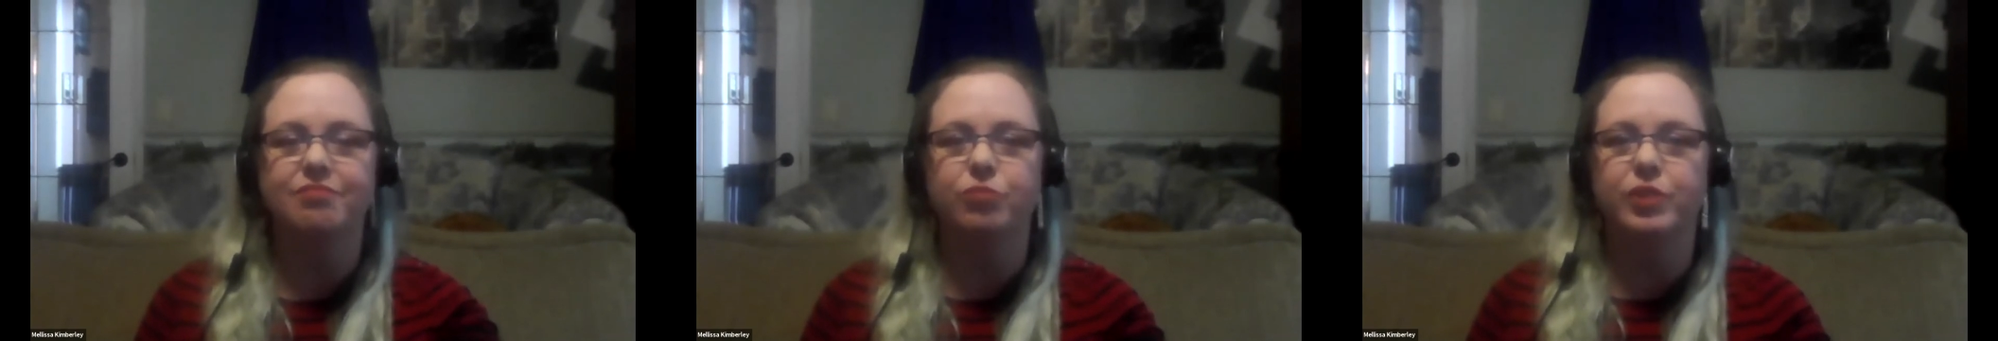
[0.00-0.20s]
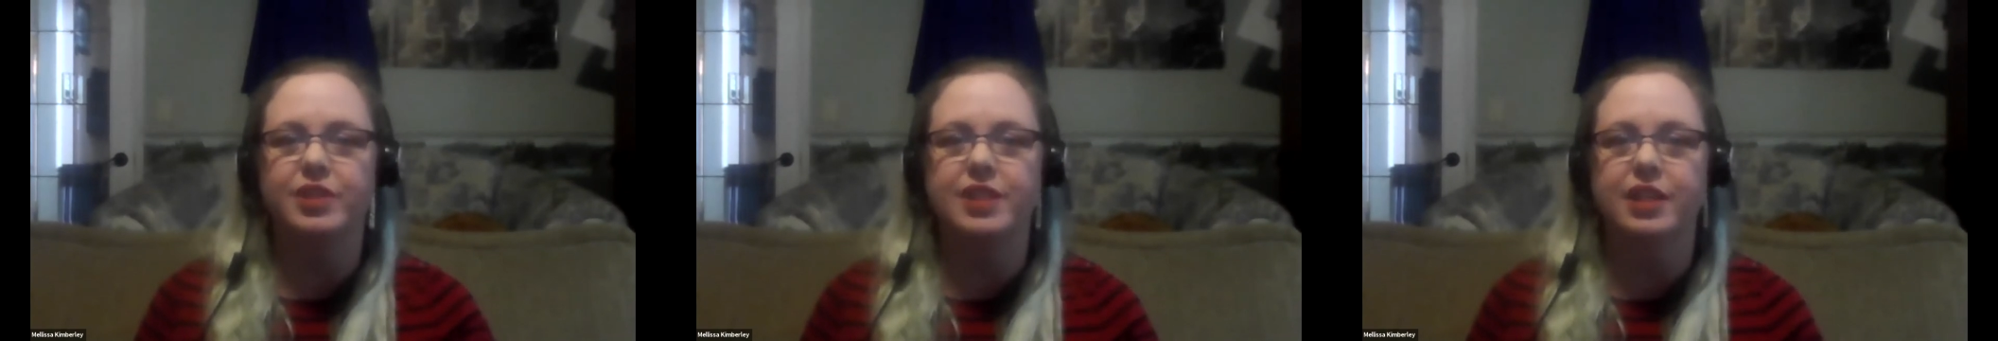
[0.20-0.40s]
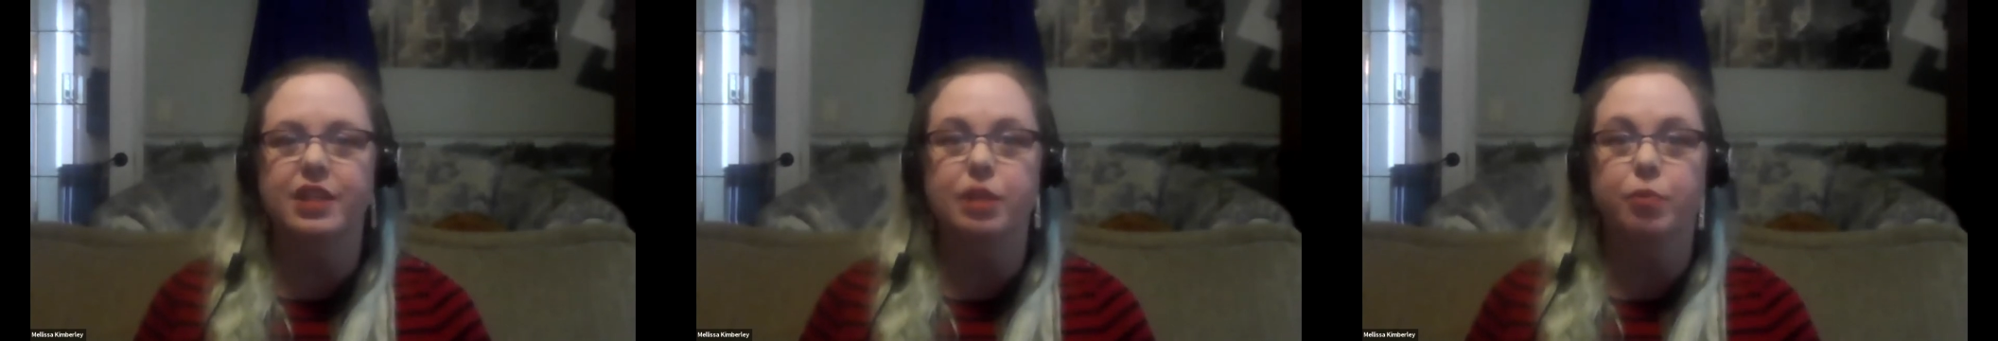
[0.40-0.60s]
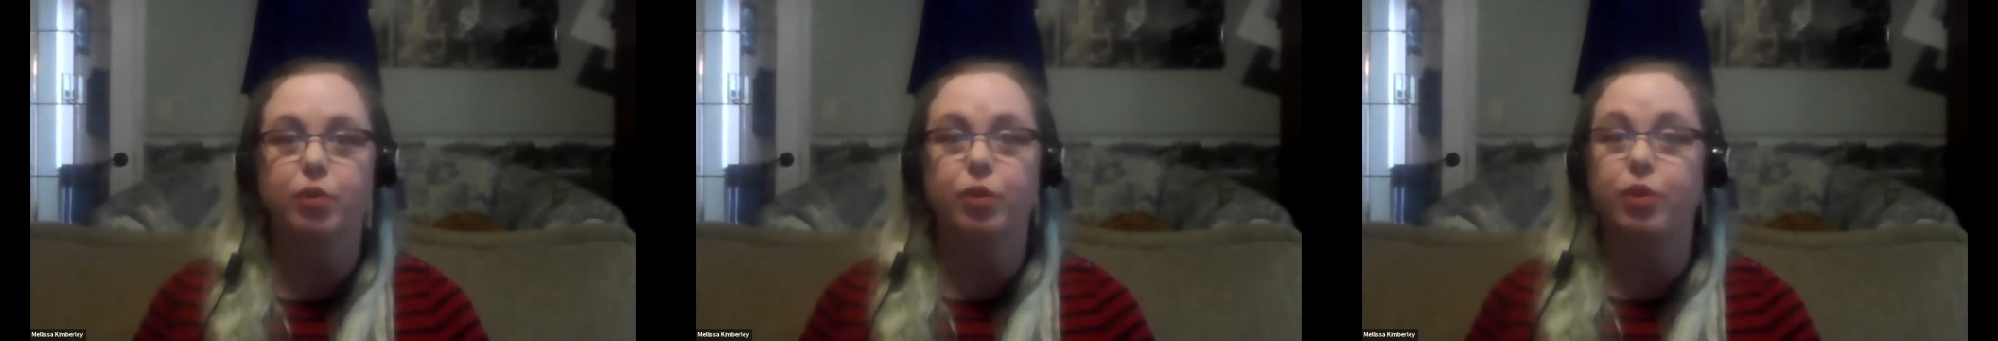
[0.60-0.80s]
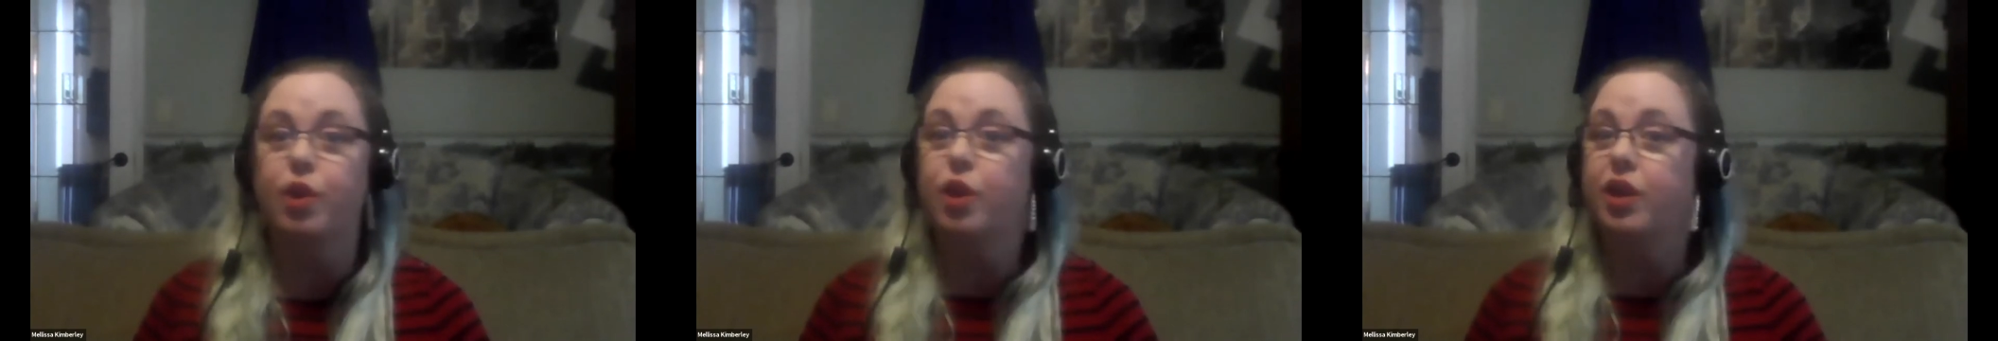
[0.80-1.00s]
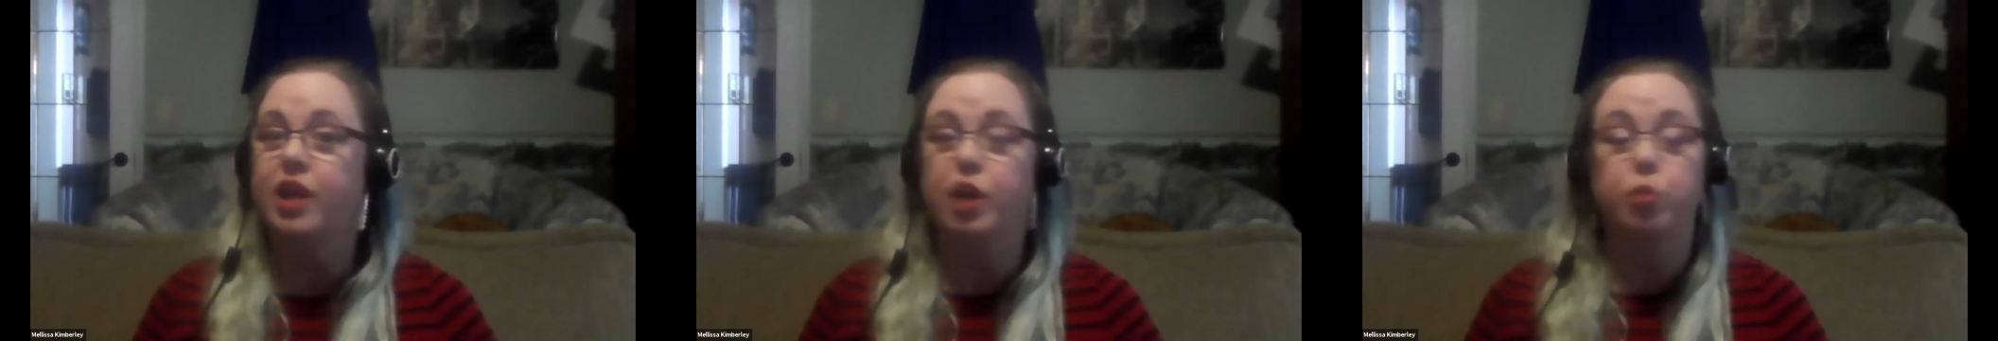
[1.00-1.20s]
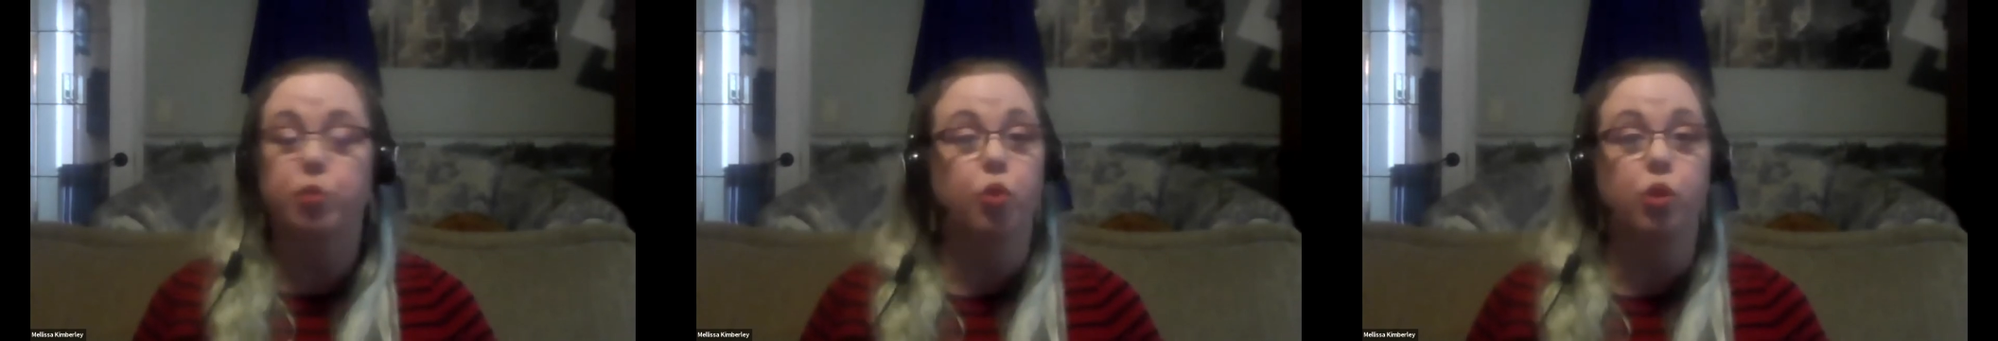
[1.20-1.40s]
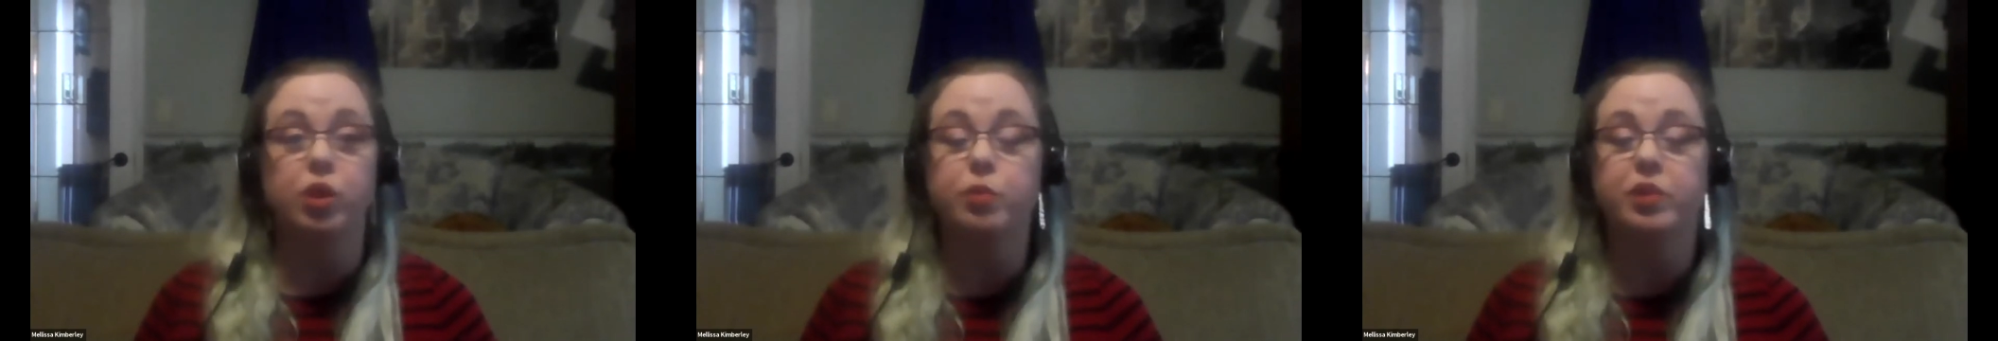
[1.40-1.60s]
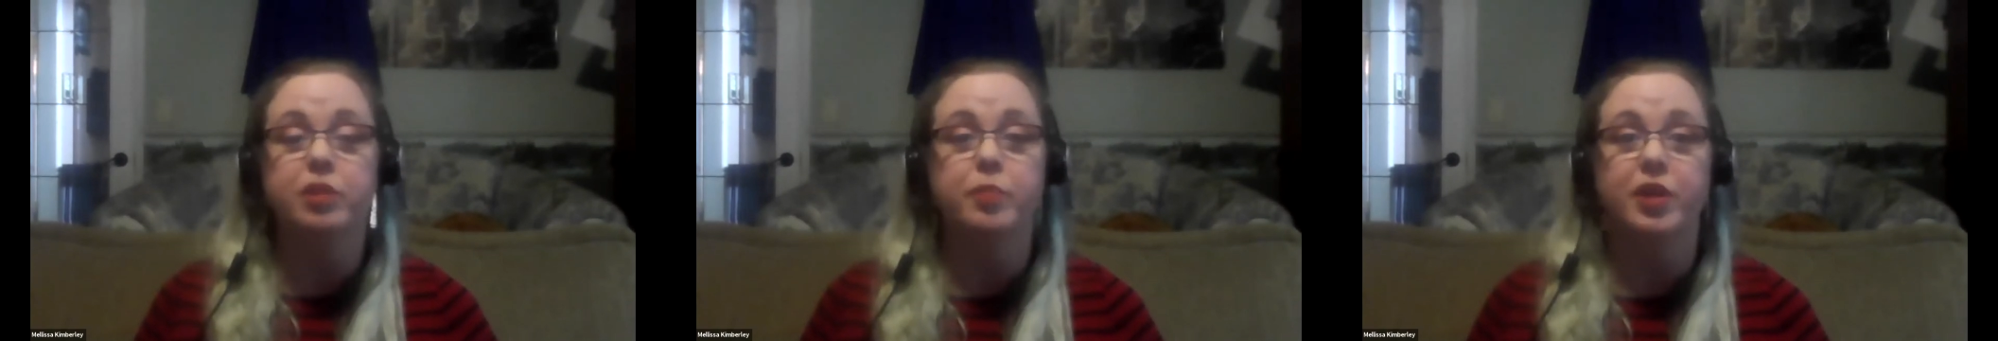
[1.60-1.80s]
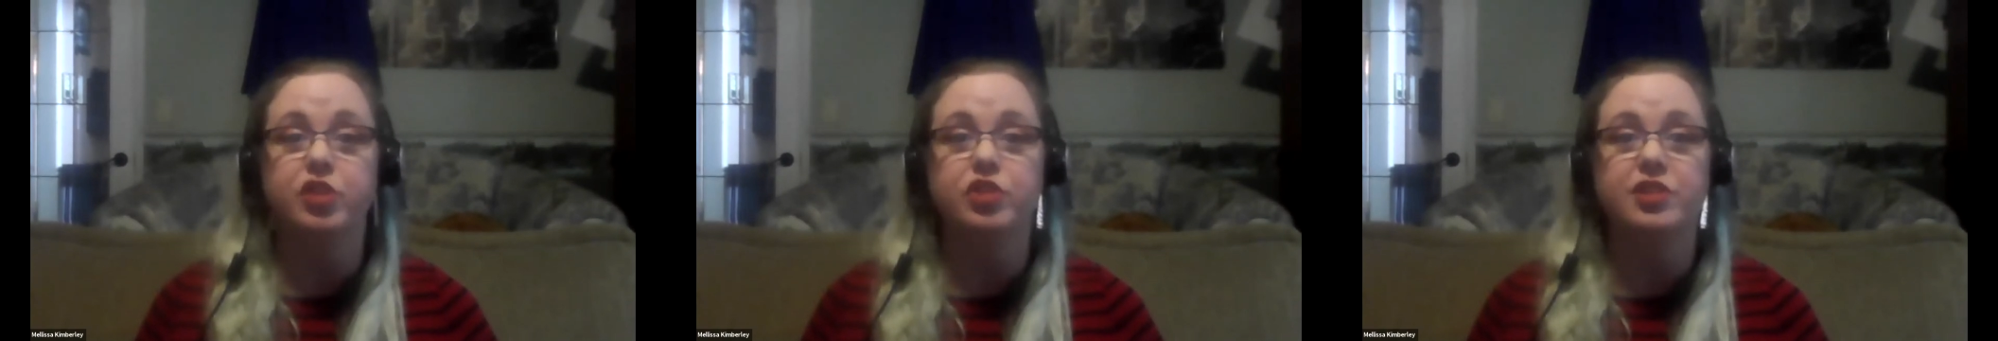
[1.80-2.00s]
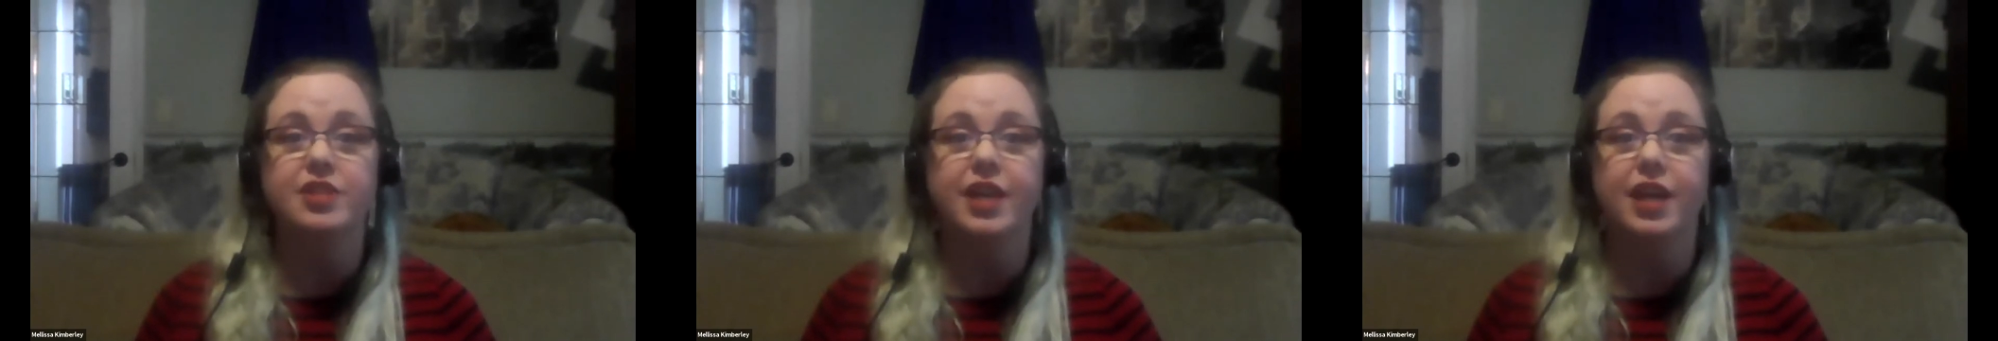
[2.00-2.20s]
we suddenly were kind of rolling with the punches